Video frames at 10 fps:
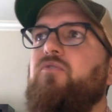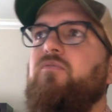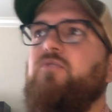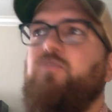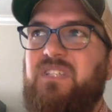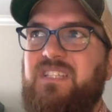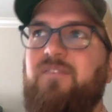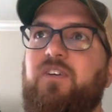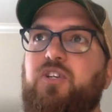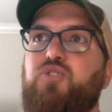
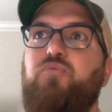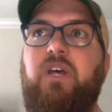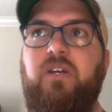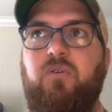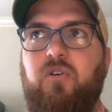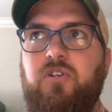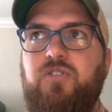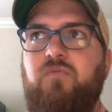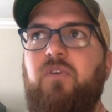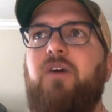specific
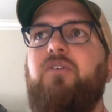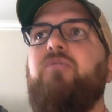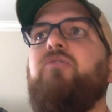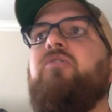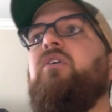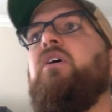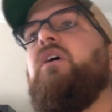Judeo-Christian values.